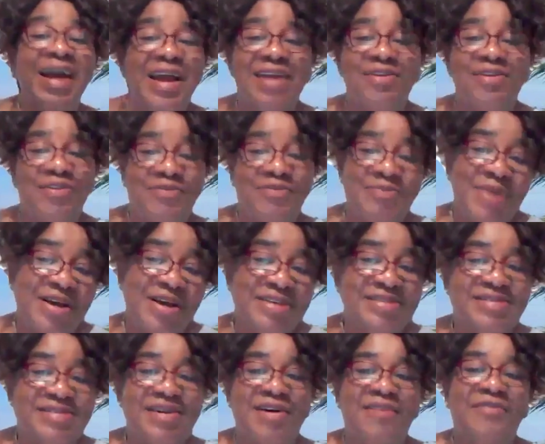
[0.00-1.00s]
ahead of
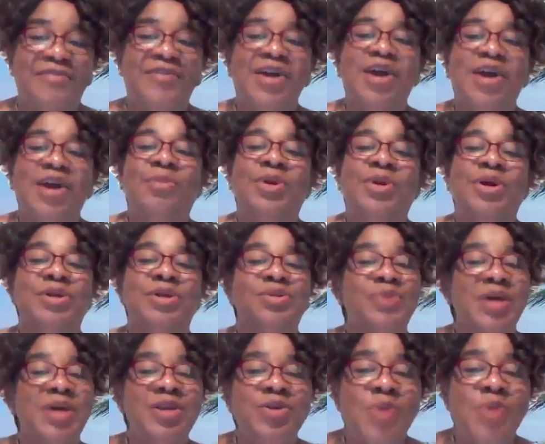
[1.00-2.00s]
myself.
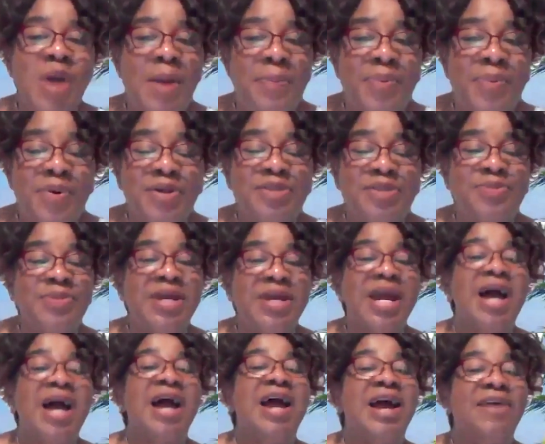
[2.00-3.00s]
Because when you approach
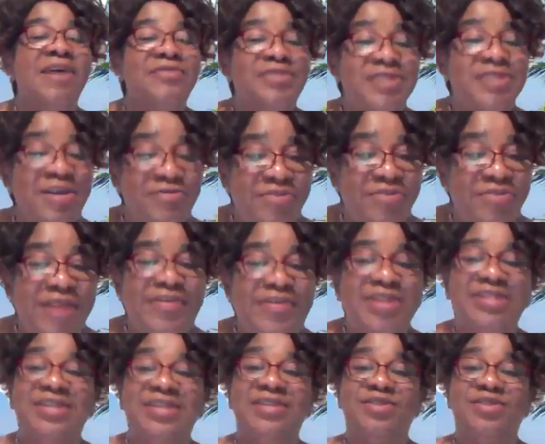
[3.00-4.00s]
me, I have several
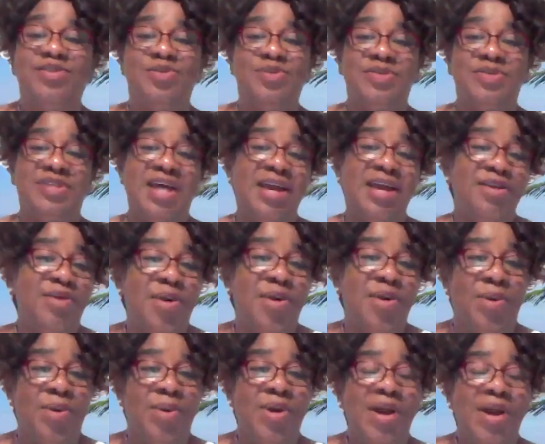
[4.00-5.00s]
reasons to say
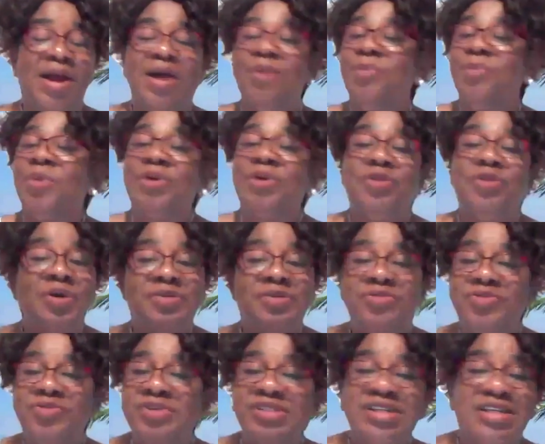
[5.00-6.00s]
no. But
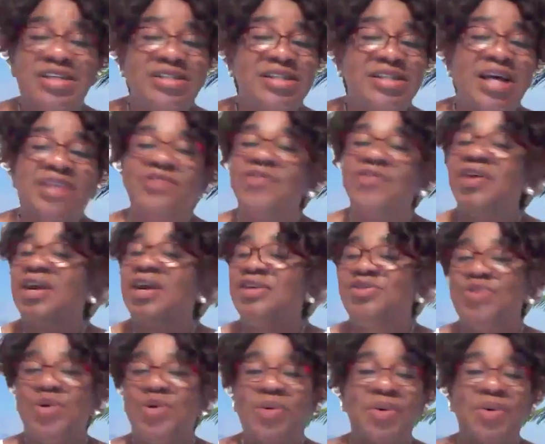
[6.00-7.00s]
those reasons, as far
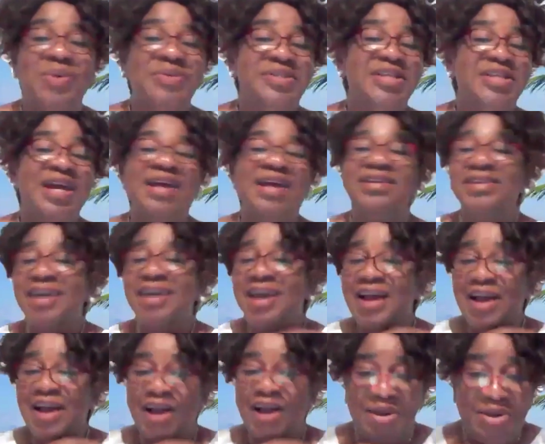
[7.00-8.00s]
as you're concerned,
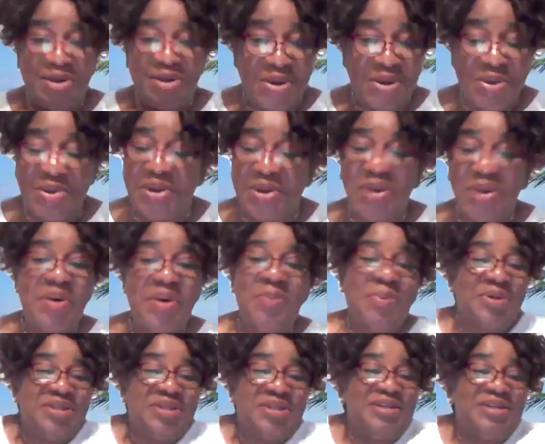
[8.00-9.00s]
uh, you, you're
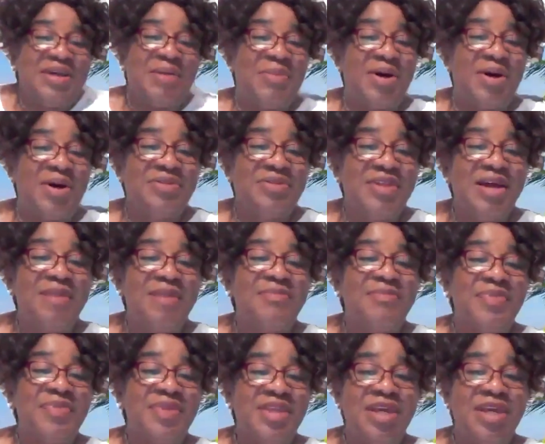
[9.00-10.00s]
not bothered about
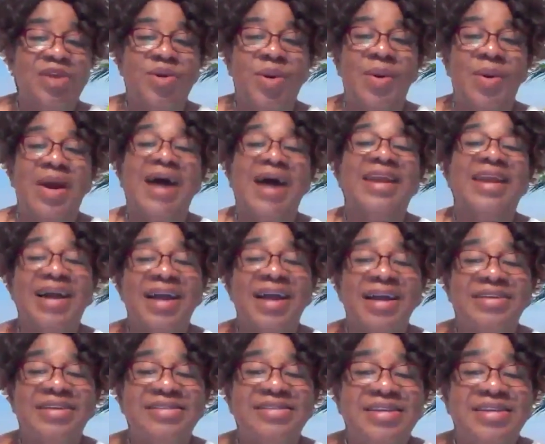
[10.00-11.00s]
them, you know. And I
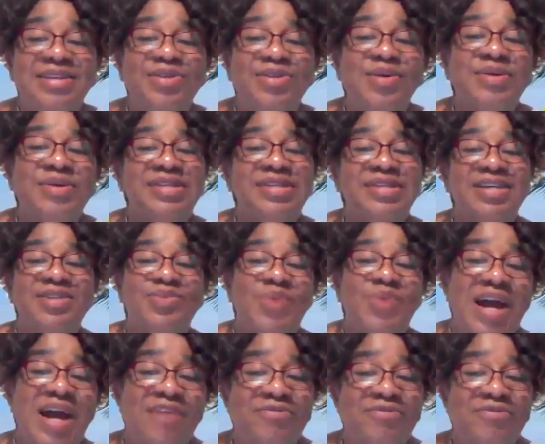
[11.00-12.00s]
can see those things
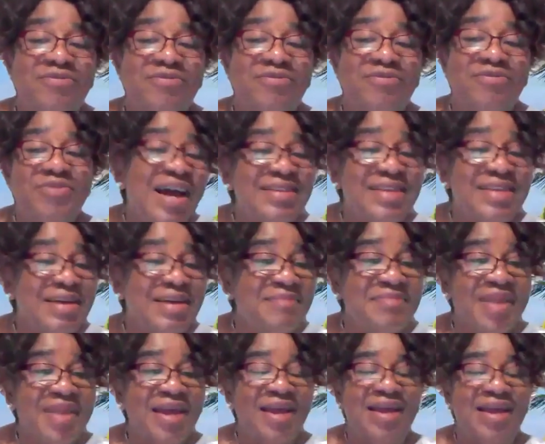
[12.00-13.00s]
we have
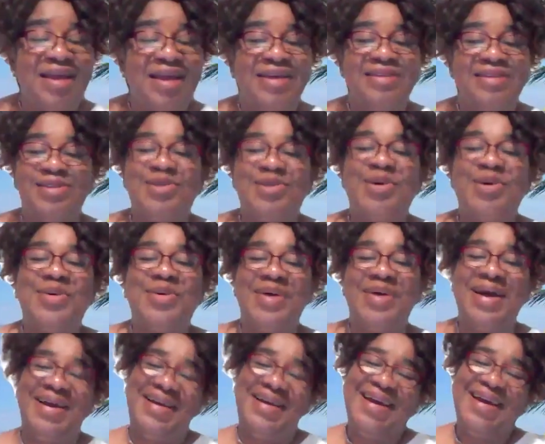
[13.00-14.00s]
withered them.
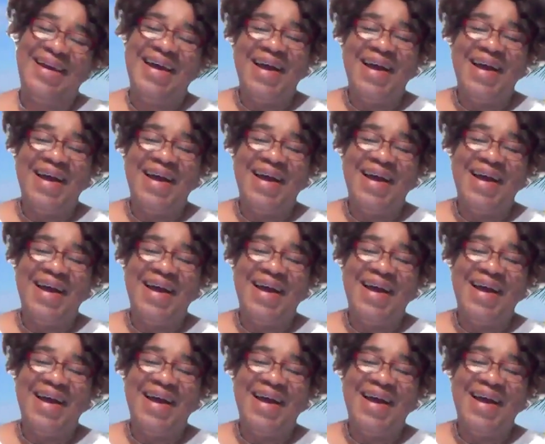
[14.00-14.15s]
So